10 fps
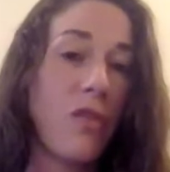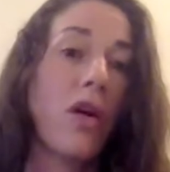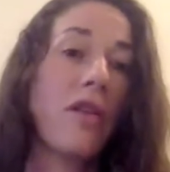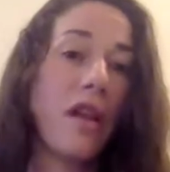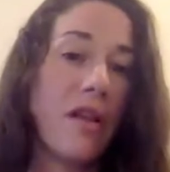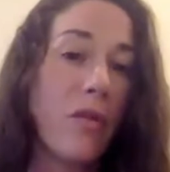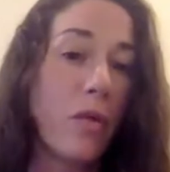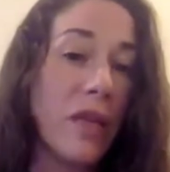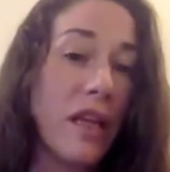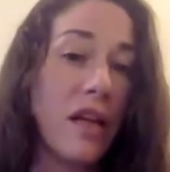work that is
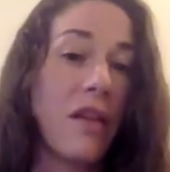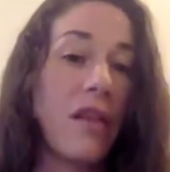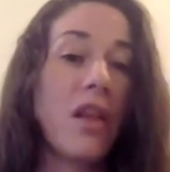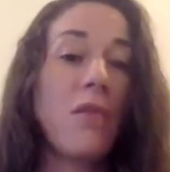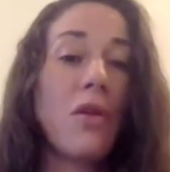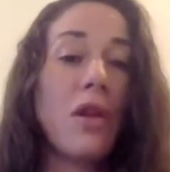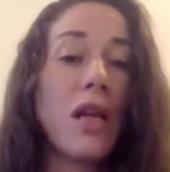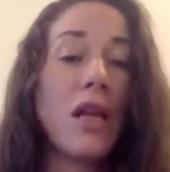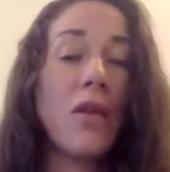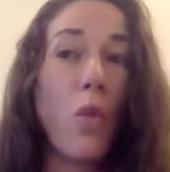needed in the
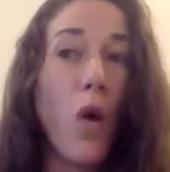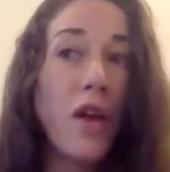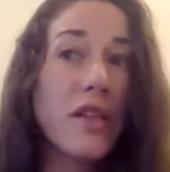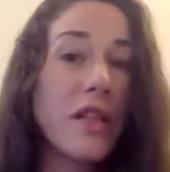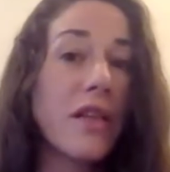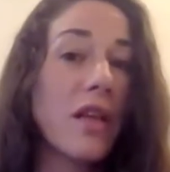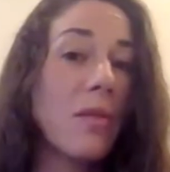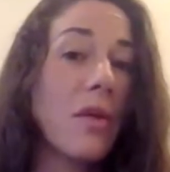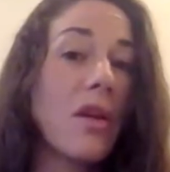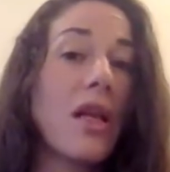community, wanted in the
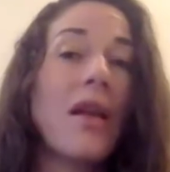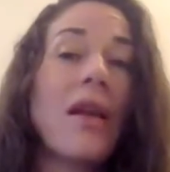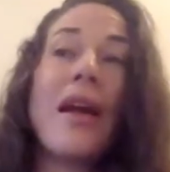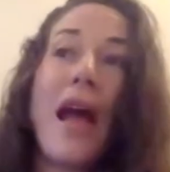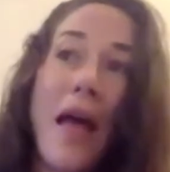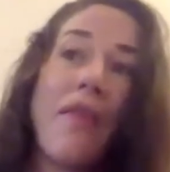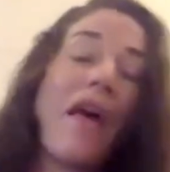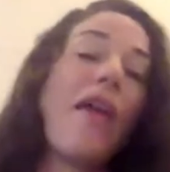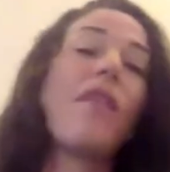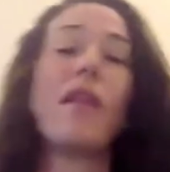community, and
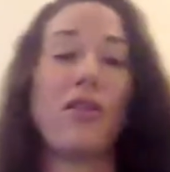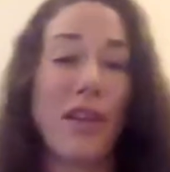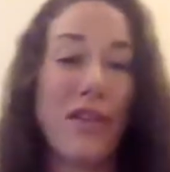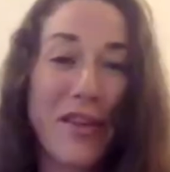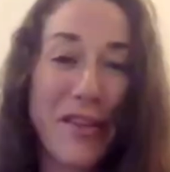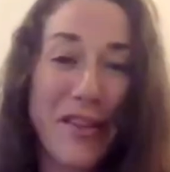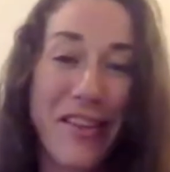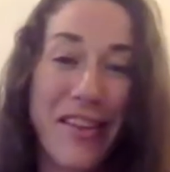then they'll give us